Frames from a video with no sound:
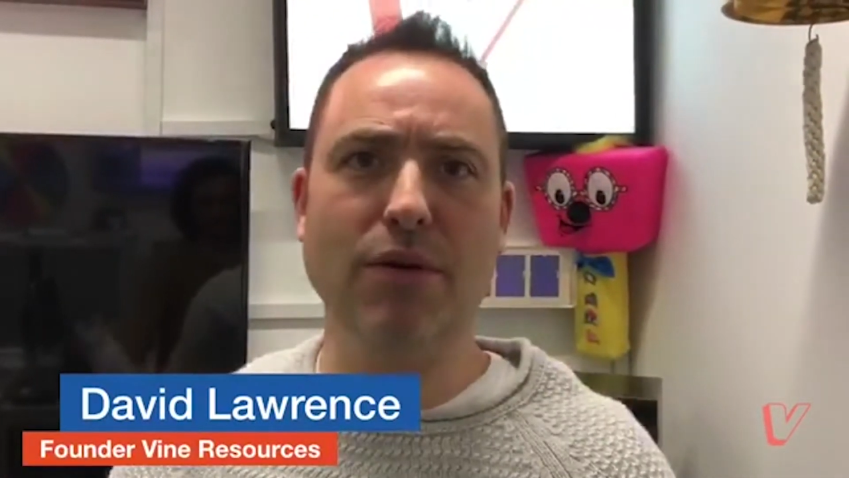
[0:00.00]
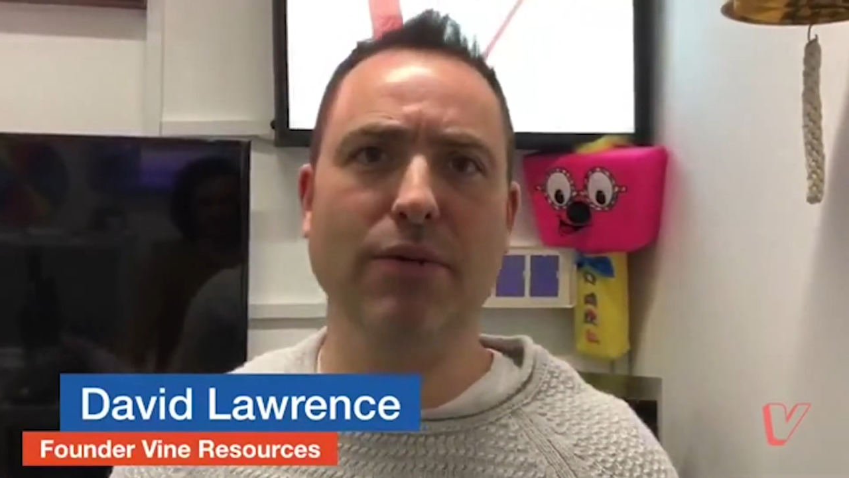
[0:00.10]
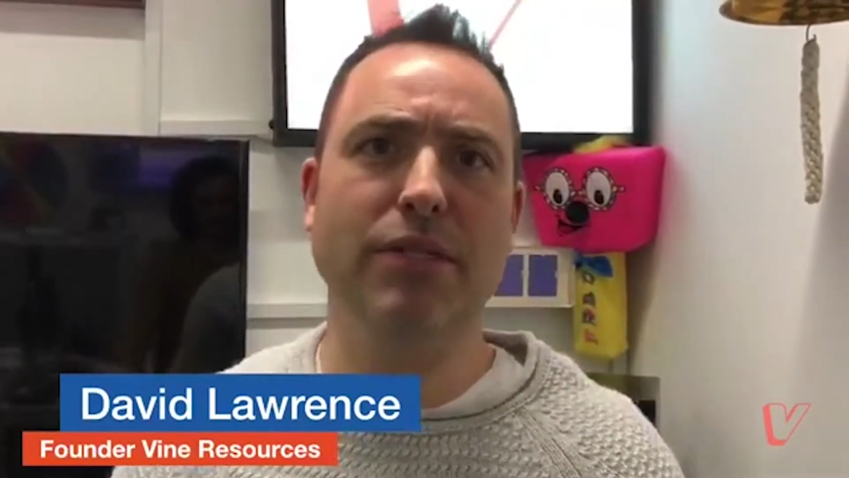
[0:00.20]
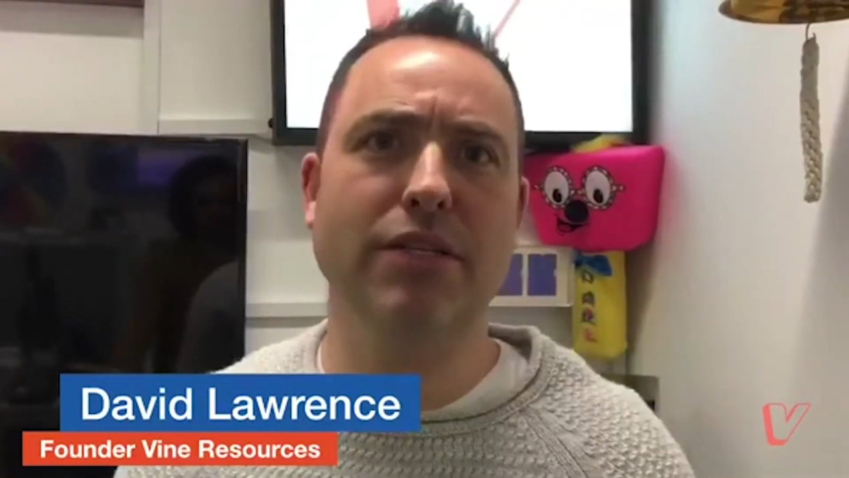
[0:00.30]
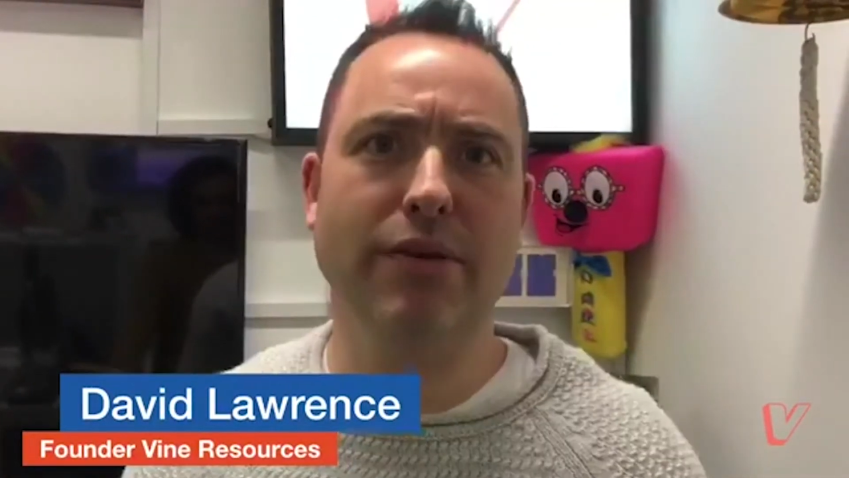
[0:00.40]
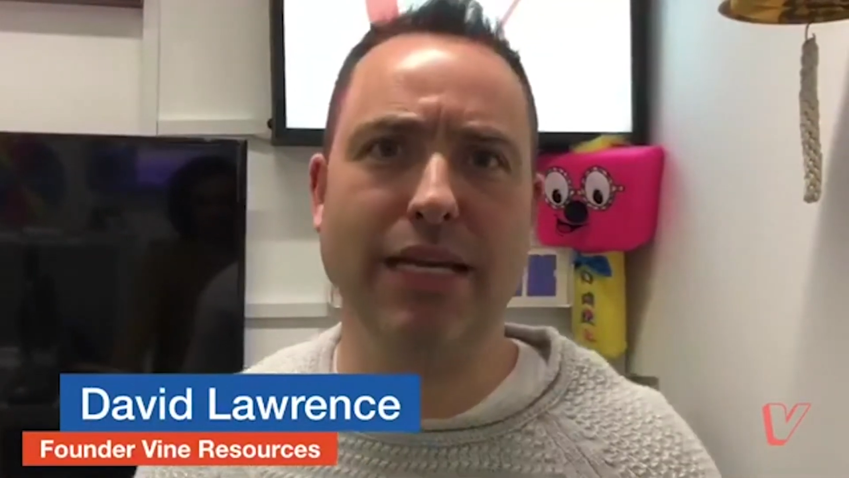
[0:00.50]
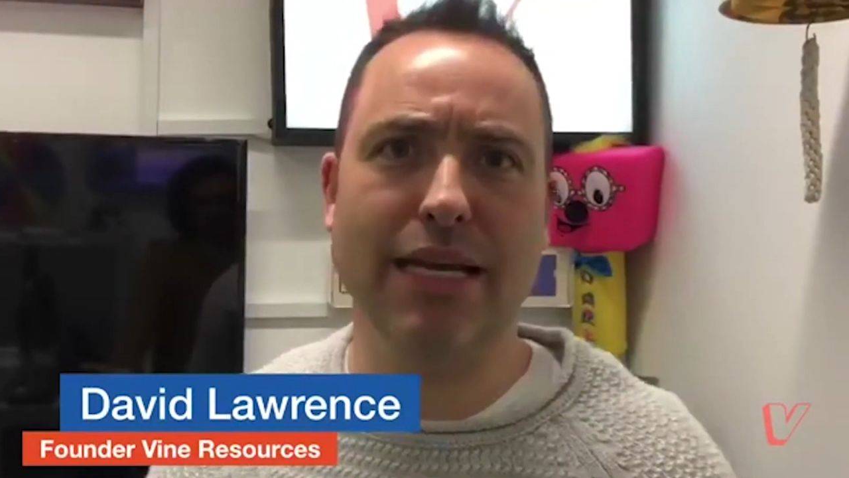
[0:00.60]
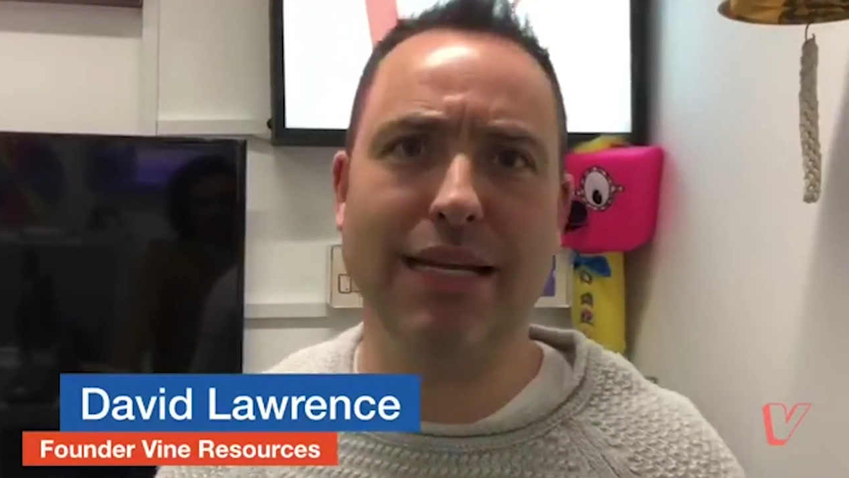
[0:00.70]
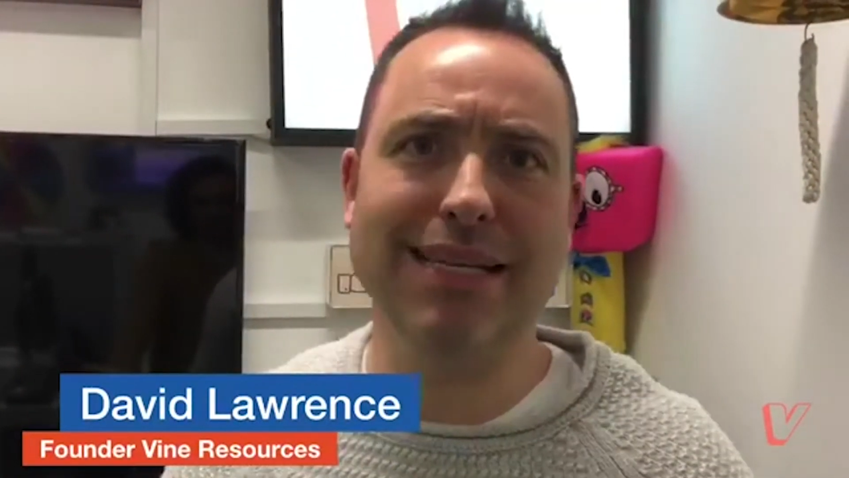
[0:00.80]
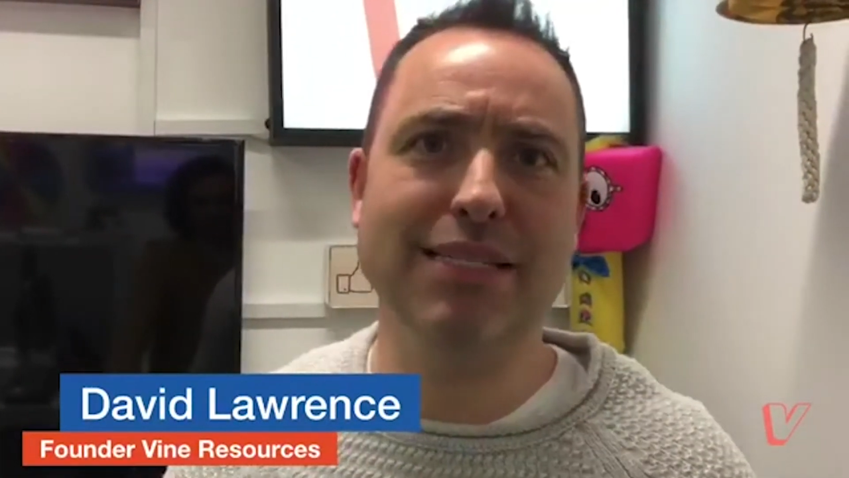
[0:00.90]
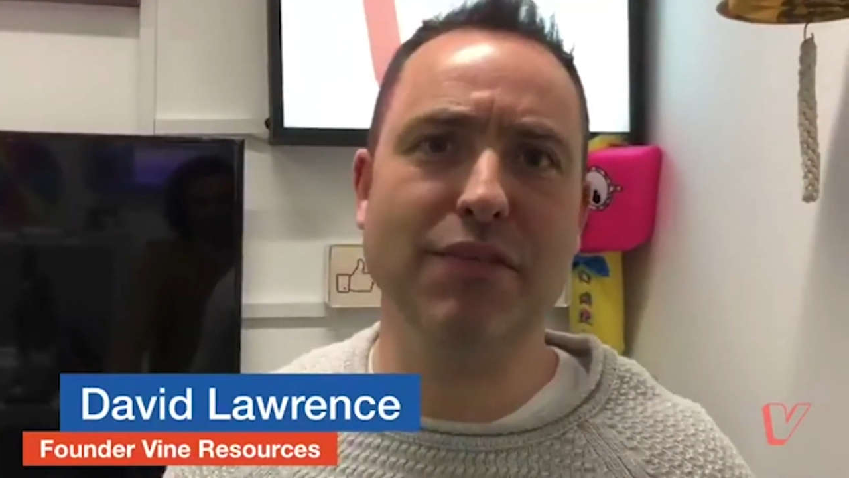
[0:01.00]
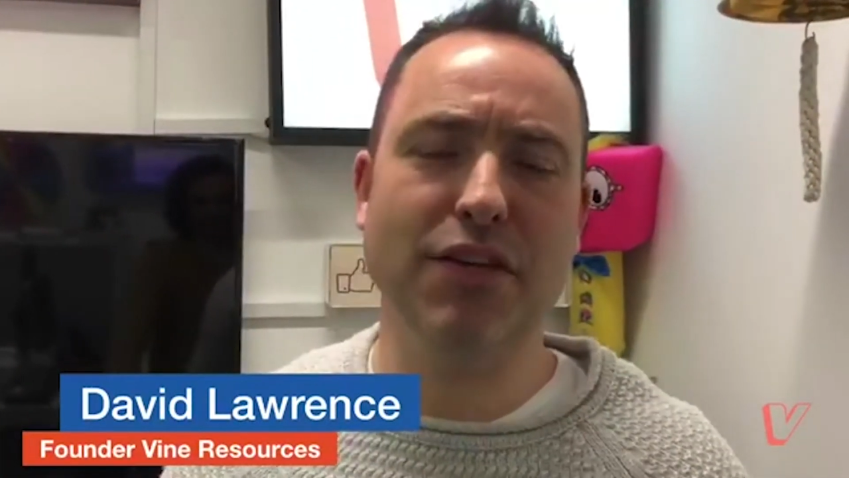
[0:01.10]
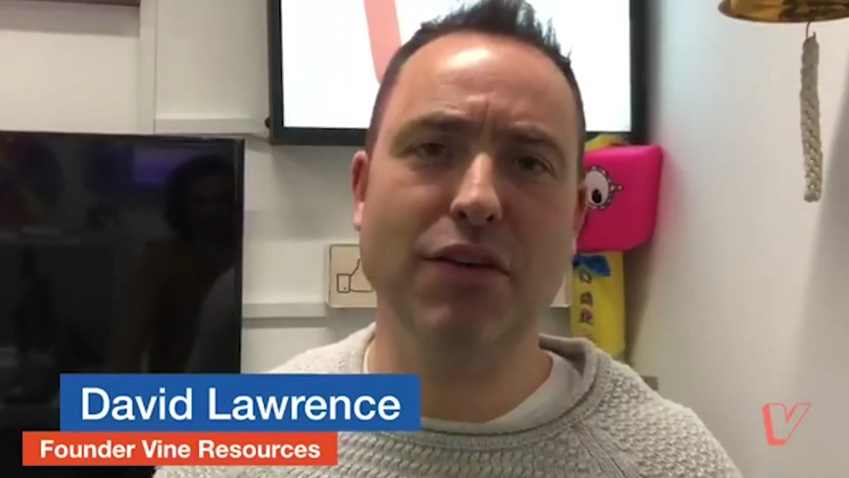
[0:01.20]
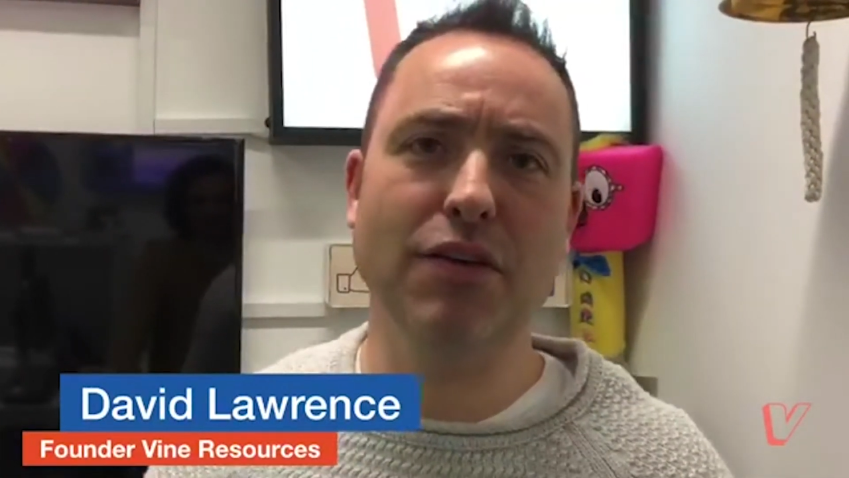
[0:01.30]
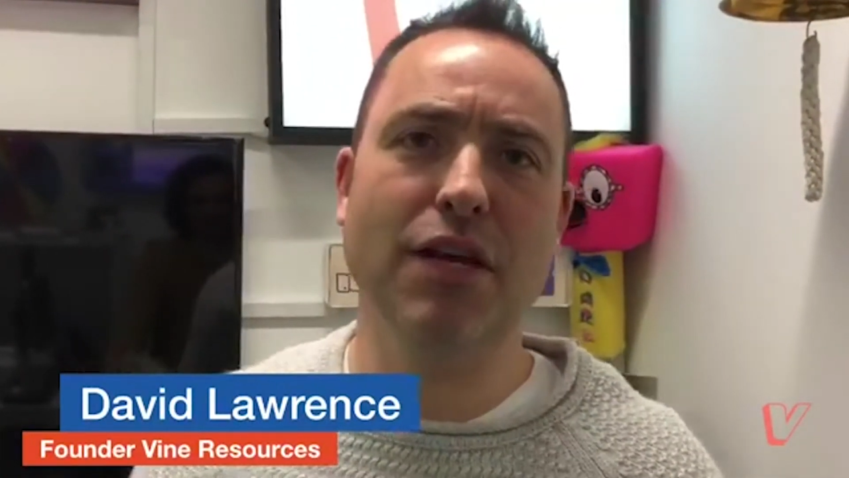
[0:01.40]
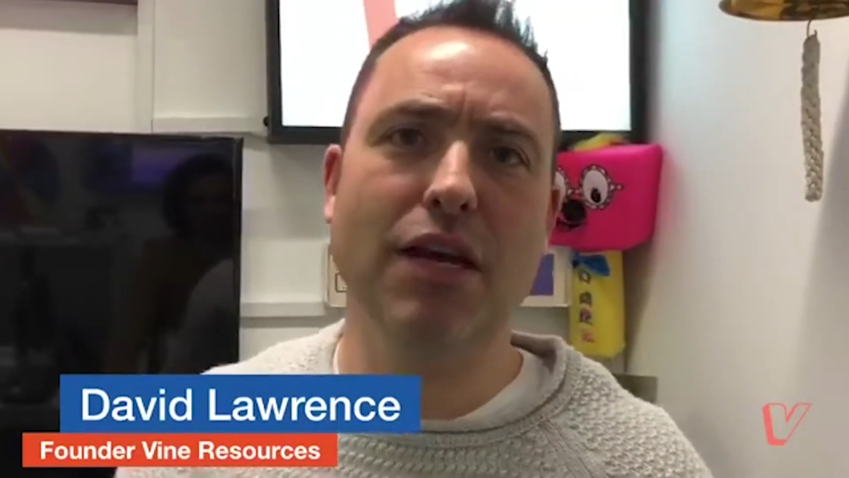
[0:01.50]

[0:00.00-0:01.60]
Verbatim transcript: we were doing an interview